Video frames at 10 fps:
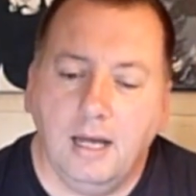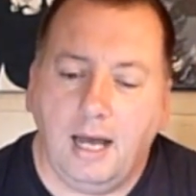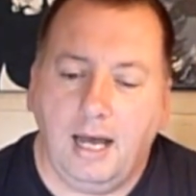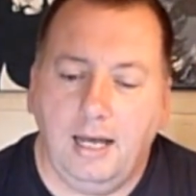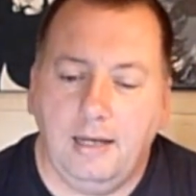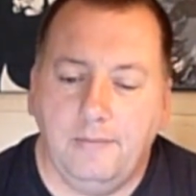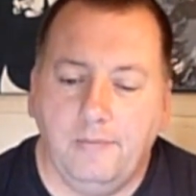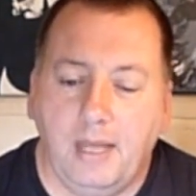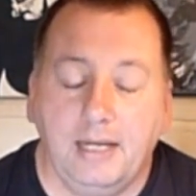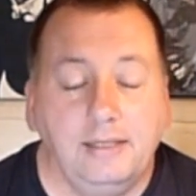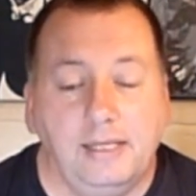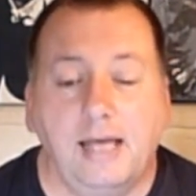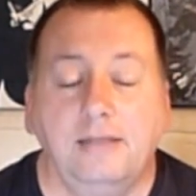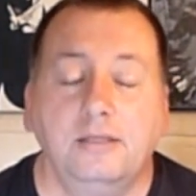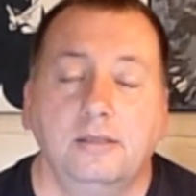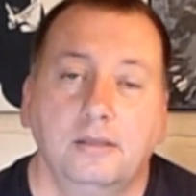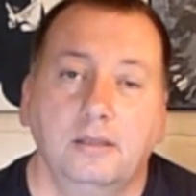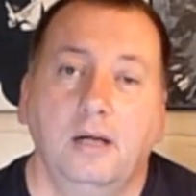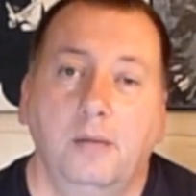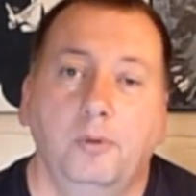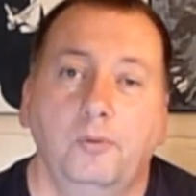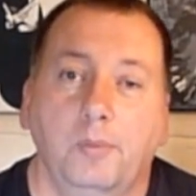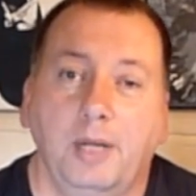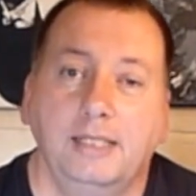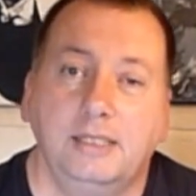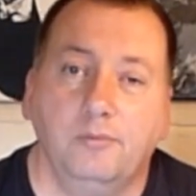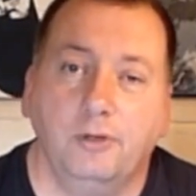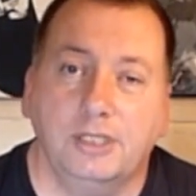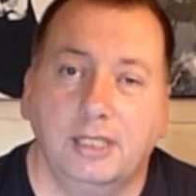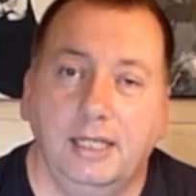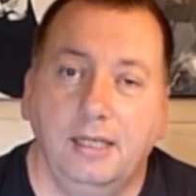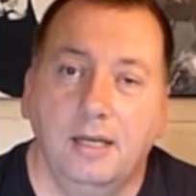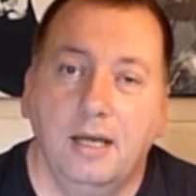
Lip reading: And in the end, I bought the place in Brittany